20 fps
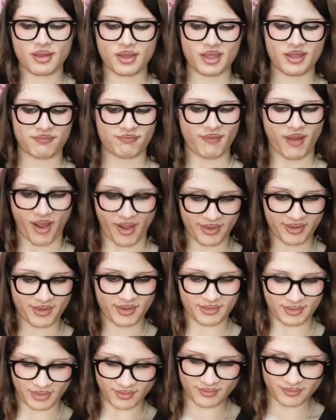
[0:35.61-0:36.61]
if I
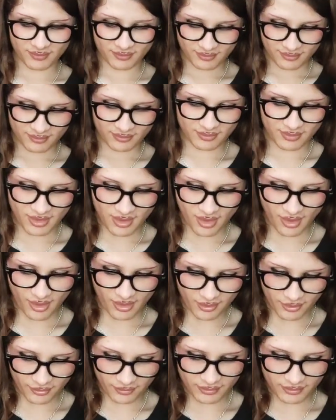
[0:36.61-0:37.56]
cut the hair